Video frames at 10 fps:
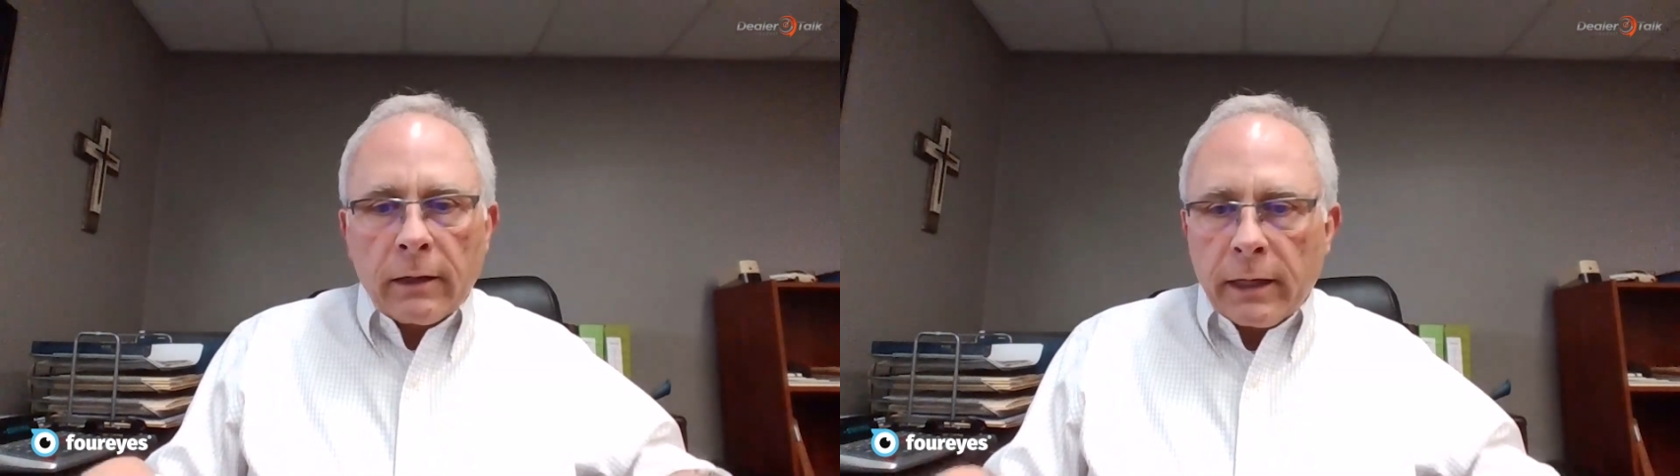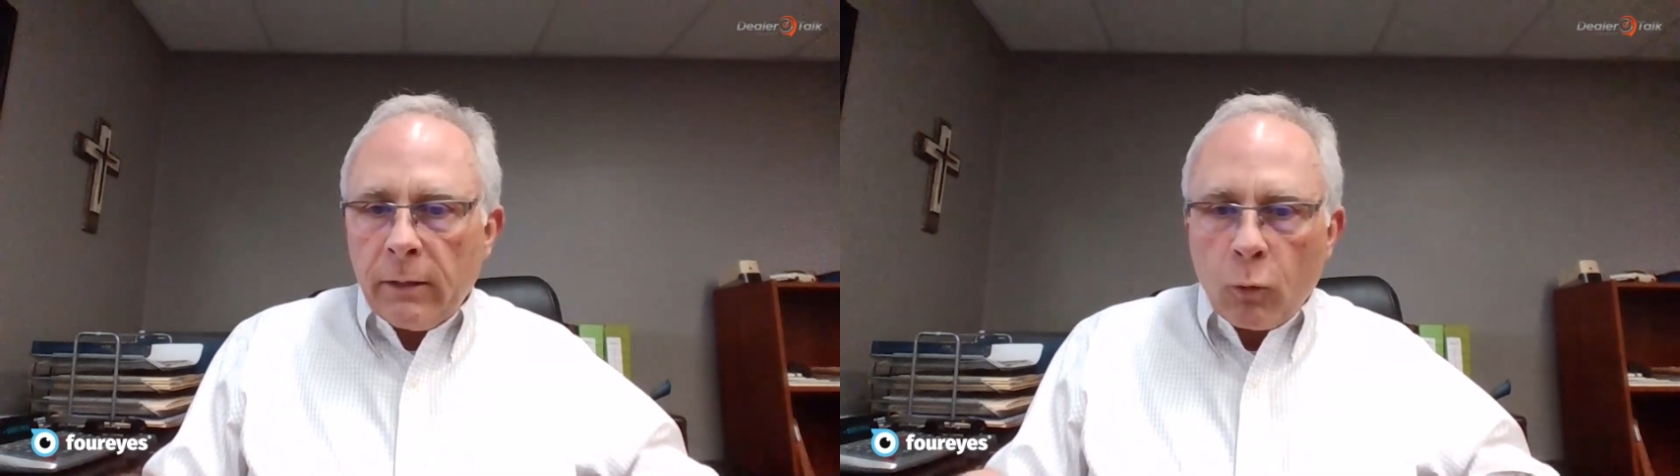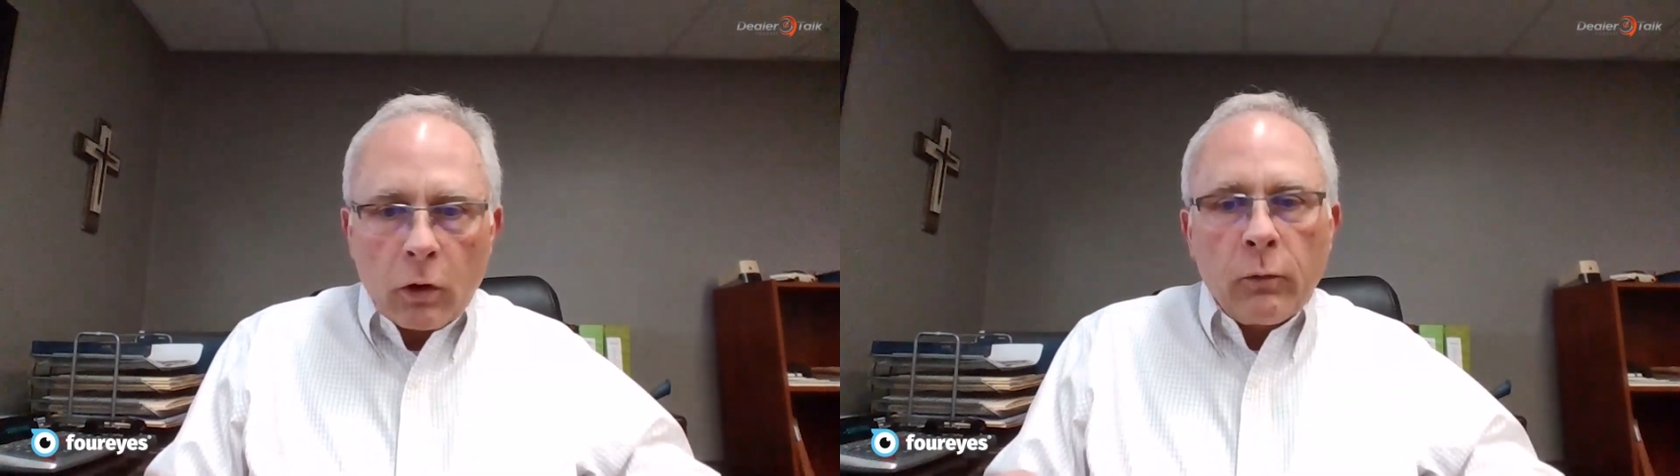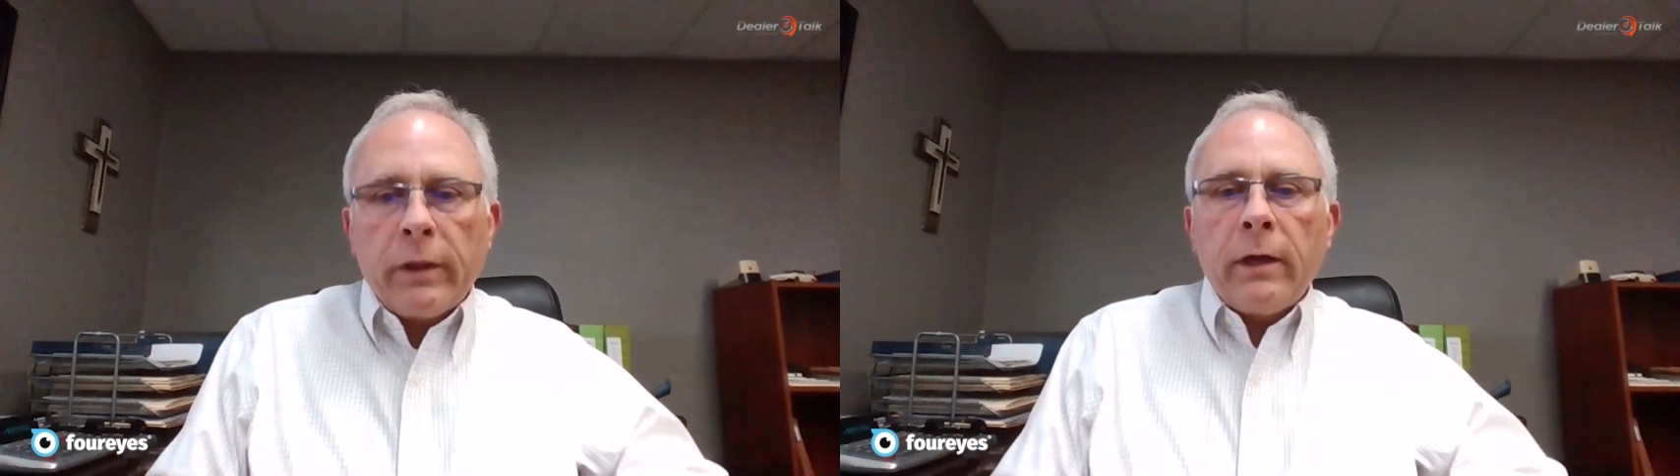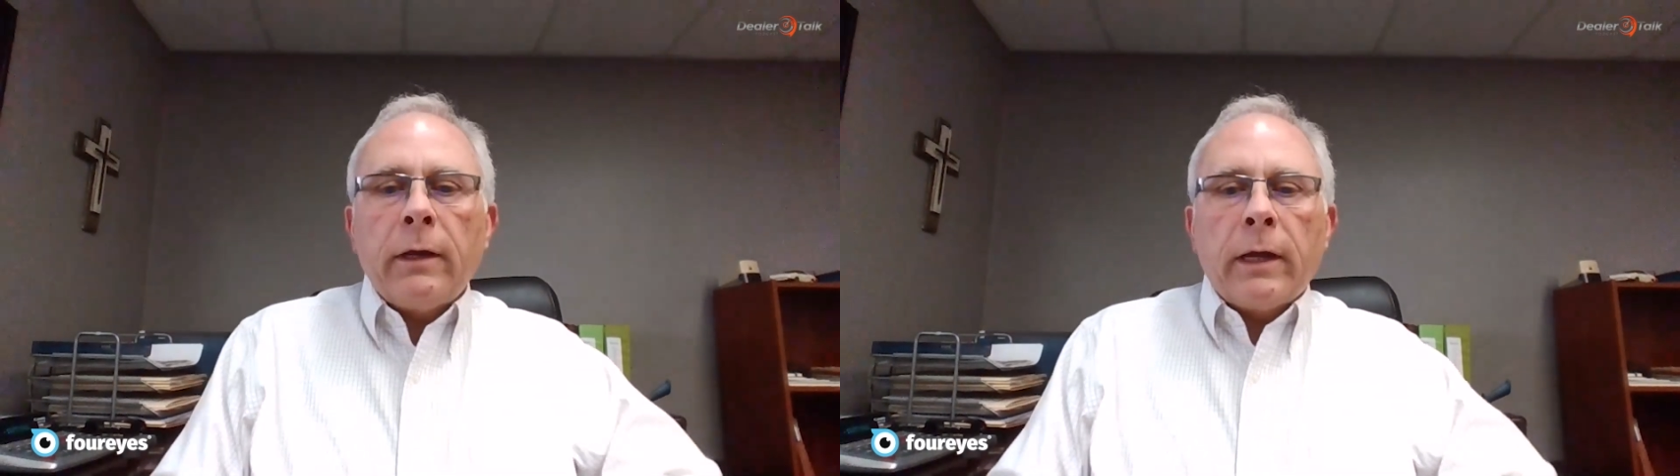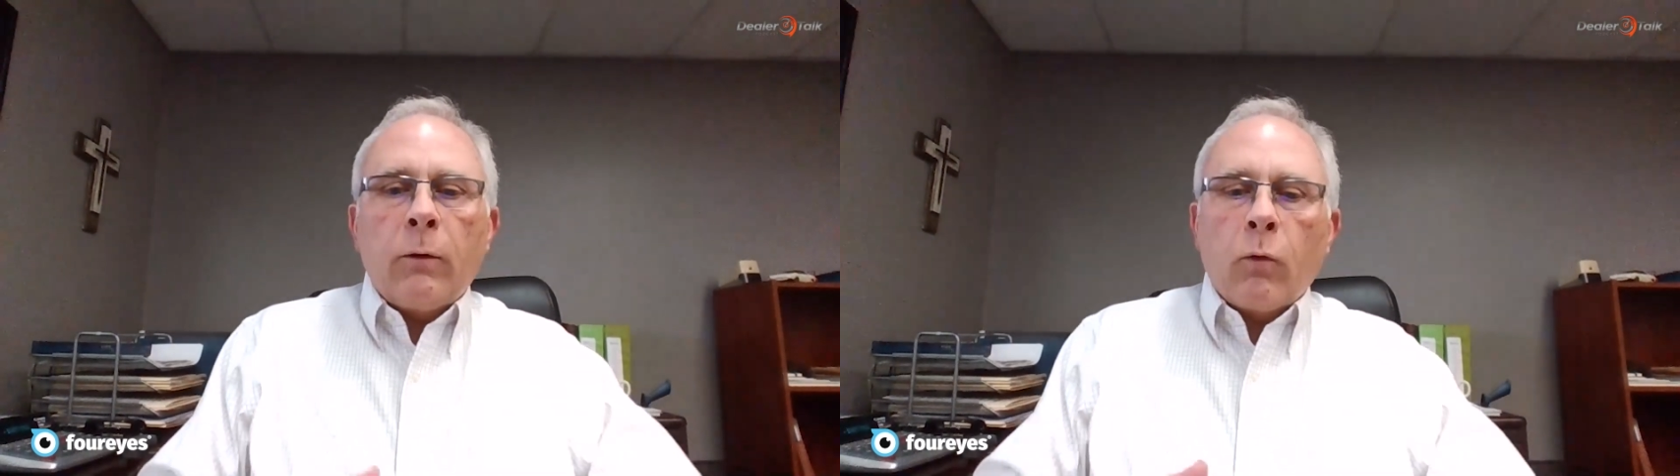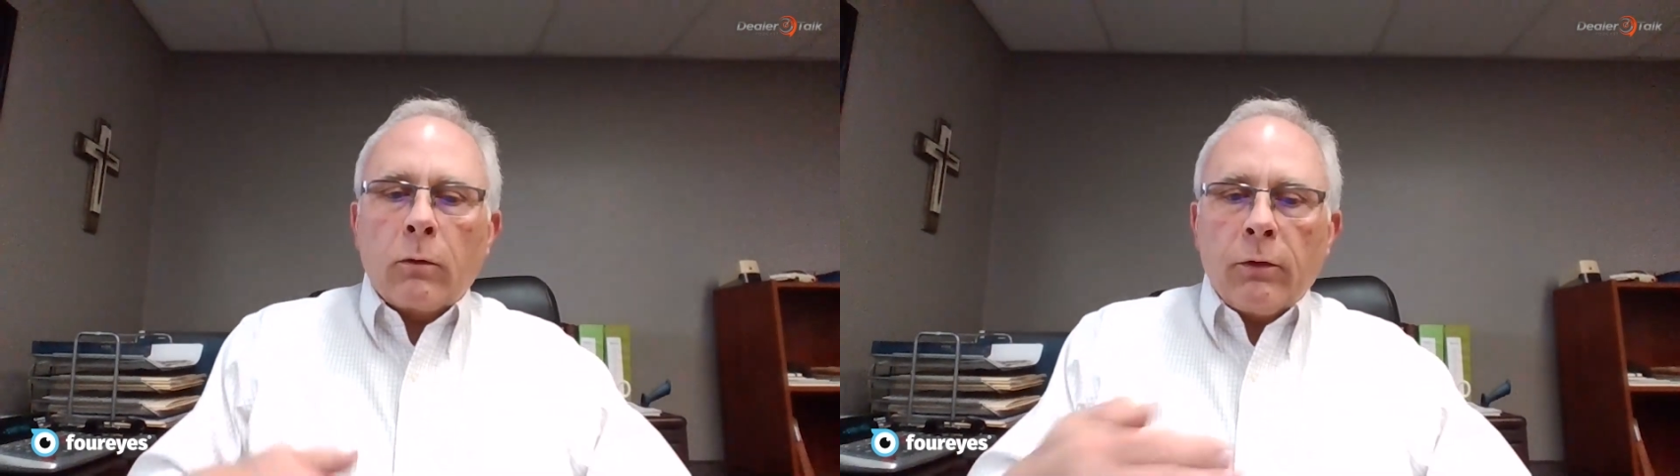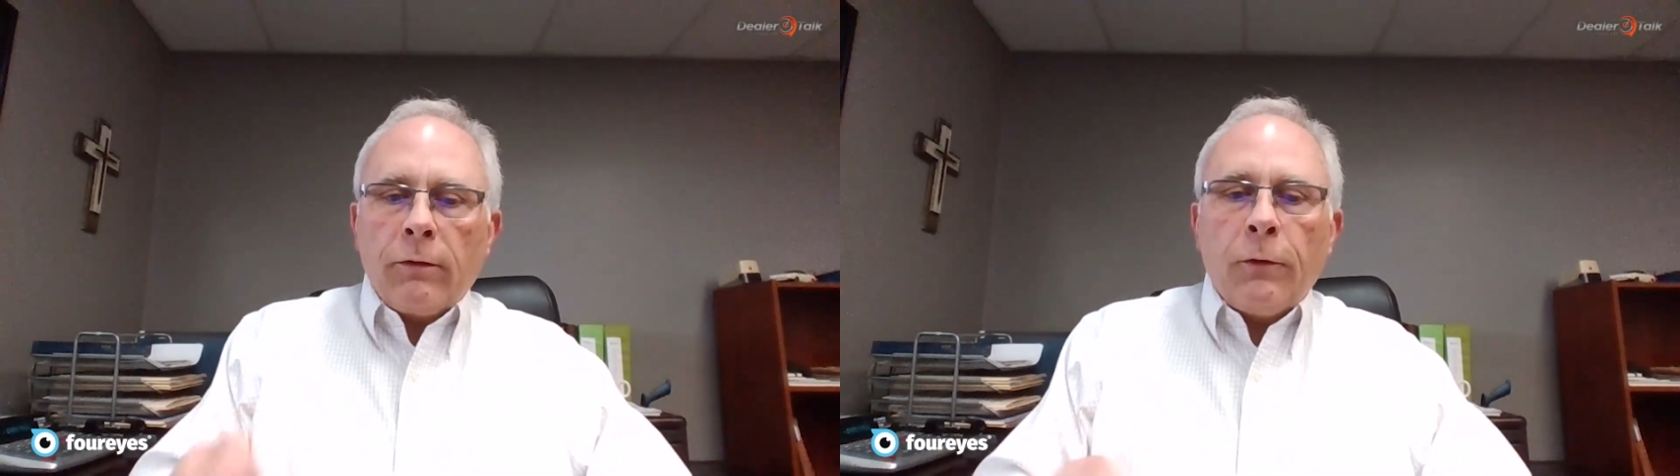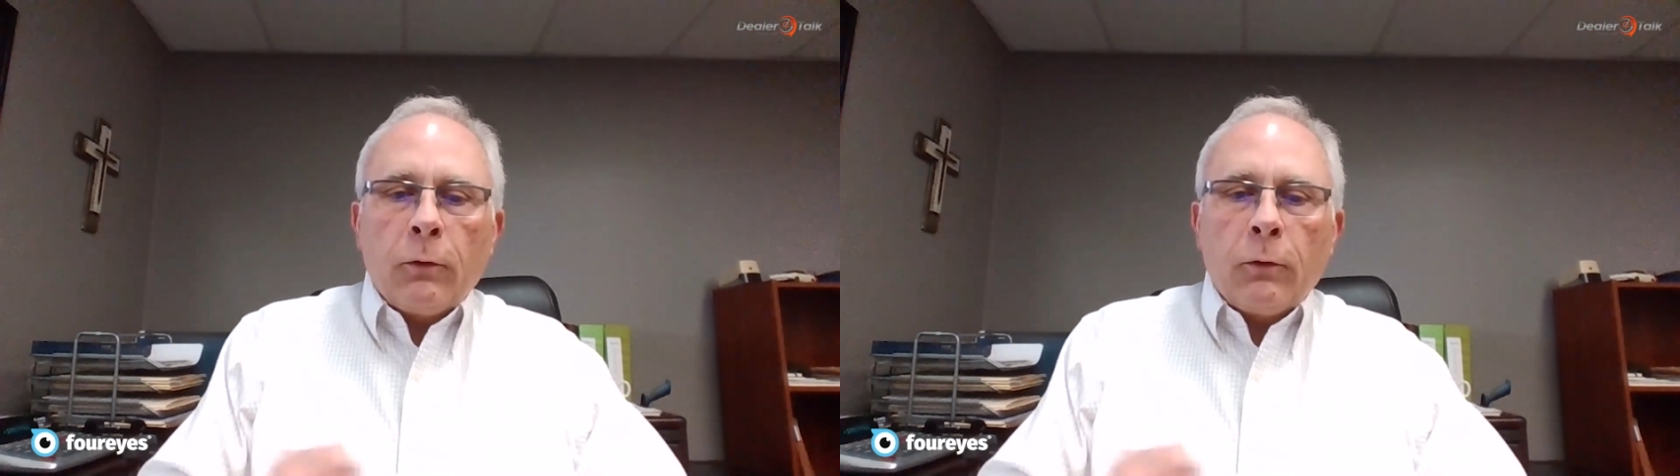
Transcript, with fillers: and he worked with it, and he worked with the